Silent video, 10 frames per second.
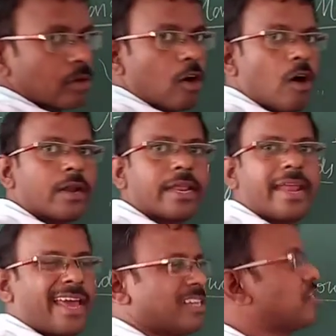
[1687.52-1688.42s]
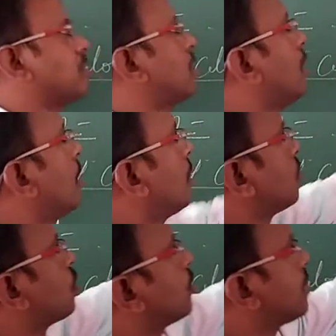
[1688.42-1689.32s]
corner directions.
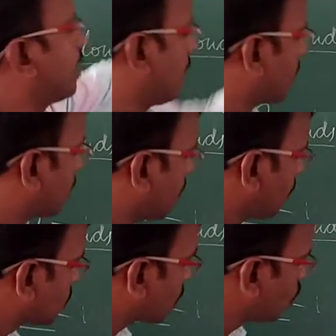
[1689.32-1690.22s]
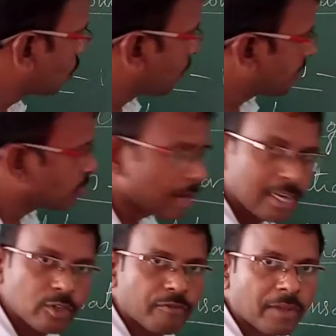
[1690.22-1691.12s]
So see here, southwest
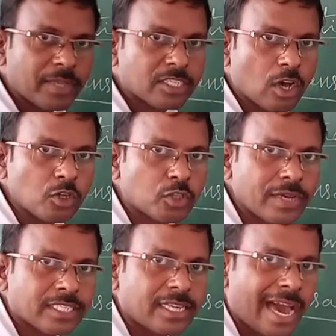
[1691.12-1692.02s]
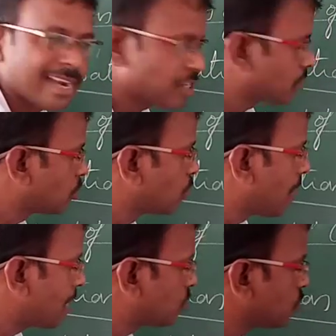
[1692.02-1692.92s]
monsoon. From the southwest direction, the
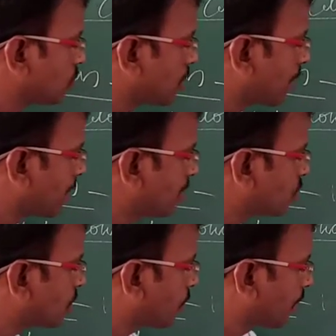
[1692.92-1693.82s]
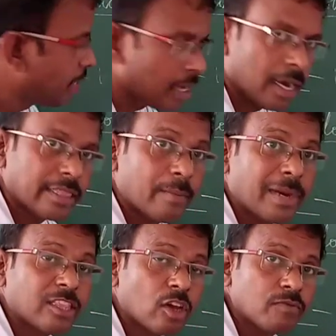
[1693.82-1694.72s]
monsoons are reaches our India in the
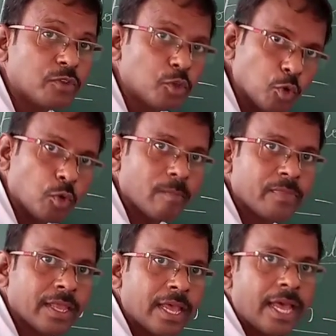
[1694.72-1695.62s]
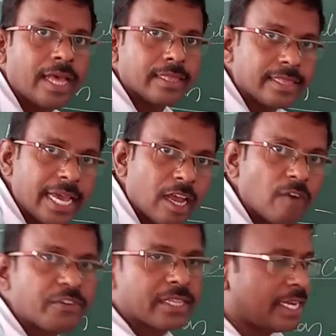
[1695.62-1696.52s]
month of June. Then
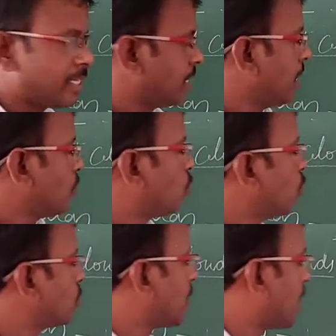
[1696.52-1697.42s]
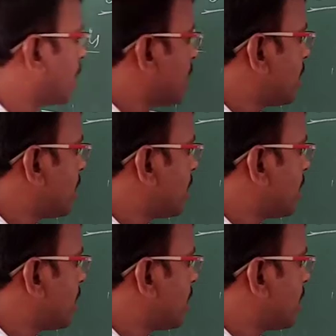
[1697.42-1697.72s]
after that, those are